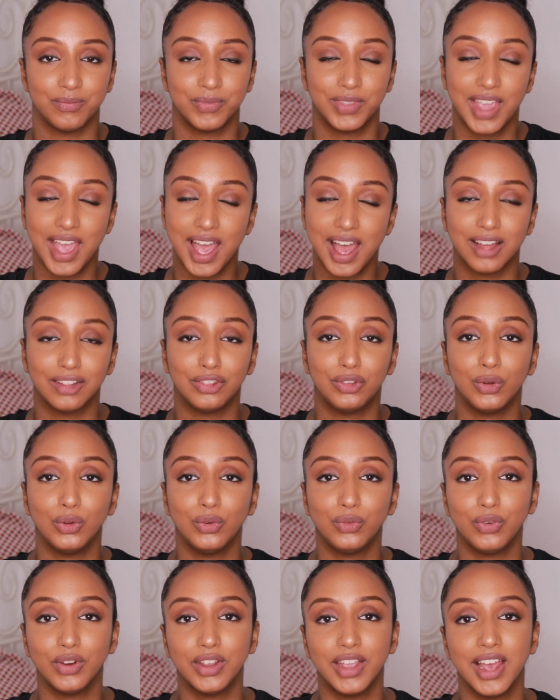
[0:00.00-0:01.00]
Yeah,
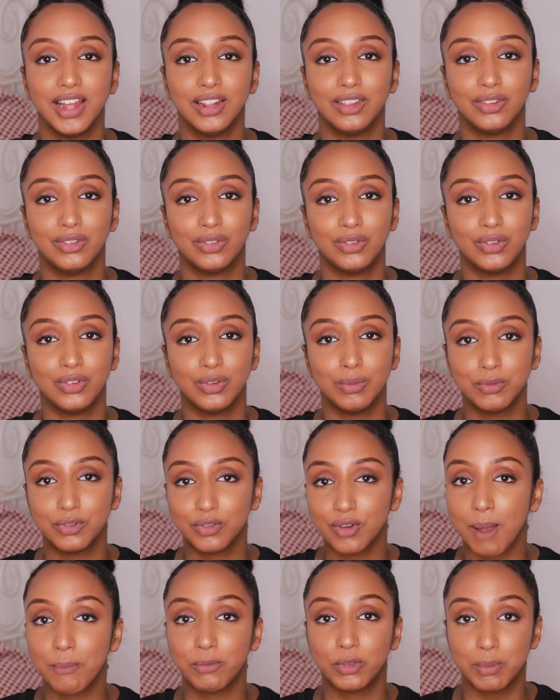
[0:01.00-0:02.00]
don't forget to
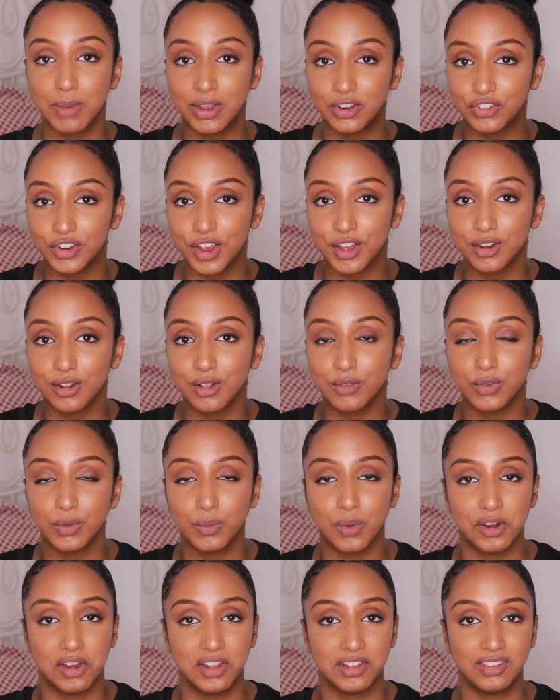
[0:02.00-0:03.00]
subscribe to my channel if
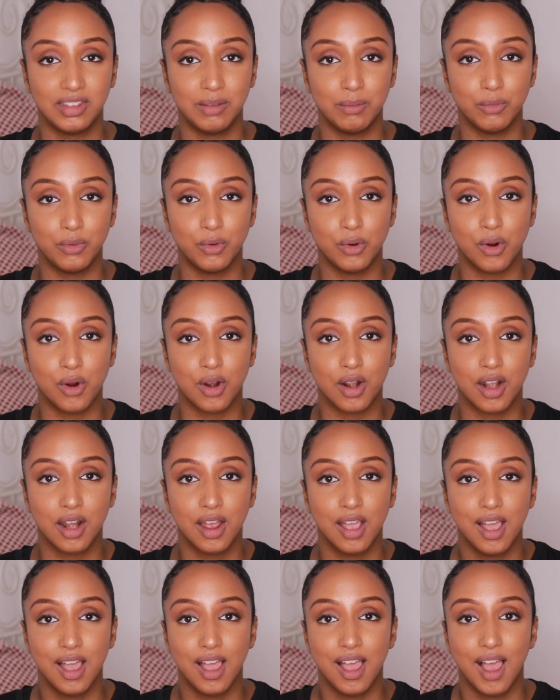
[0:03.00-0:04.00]
you want to see more,
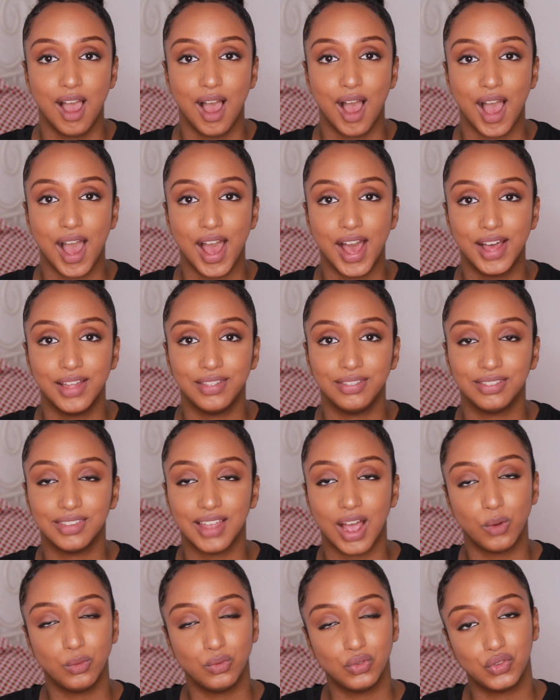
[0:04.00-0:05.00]
and
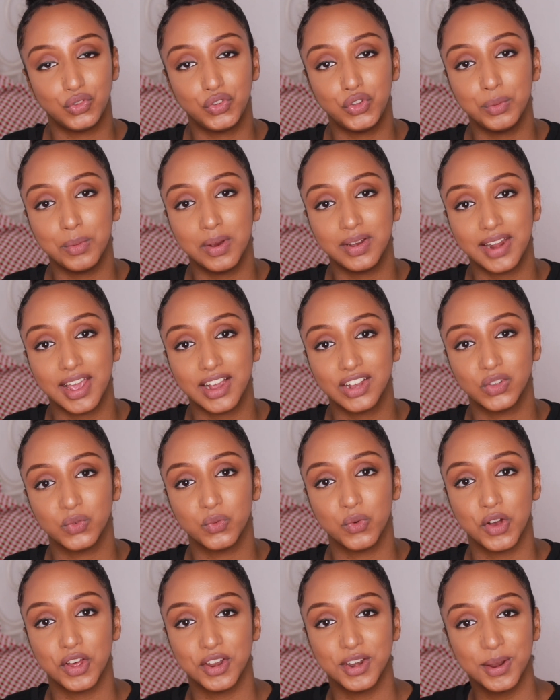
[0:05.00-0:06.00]
I will see you in my next
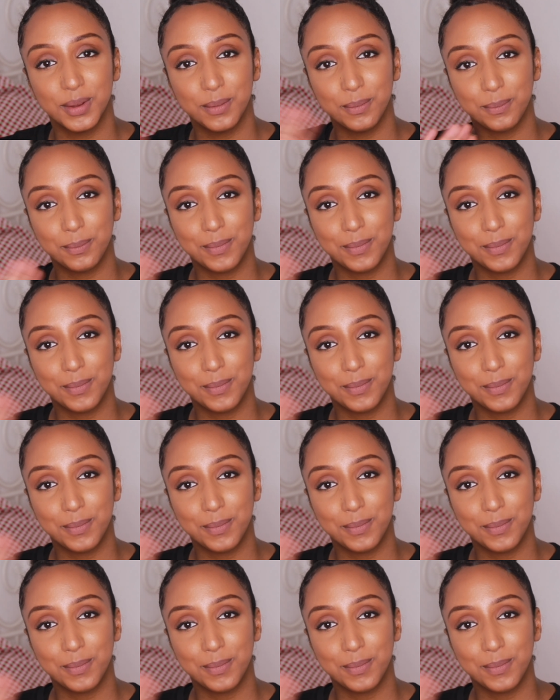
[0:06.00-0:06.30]
one.